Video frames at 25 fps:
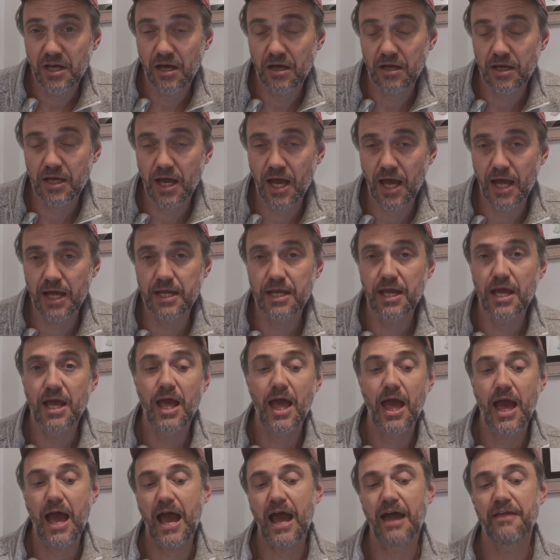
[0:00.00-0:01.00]
Okay,
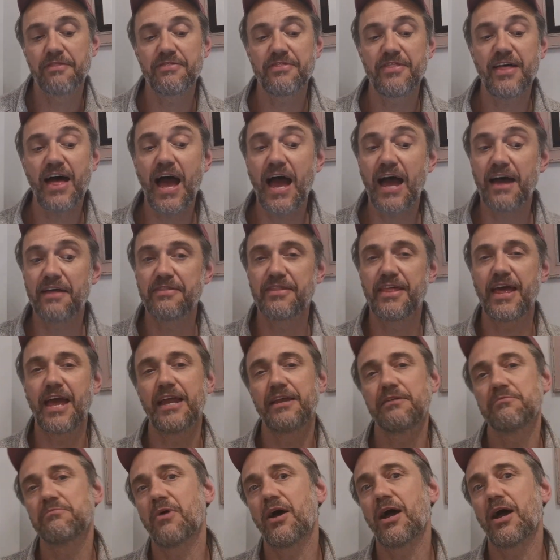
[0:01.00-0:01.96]
and that then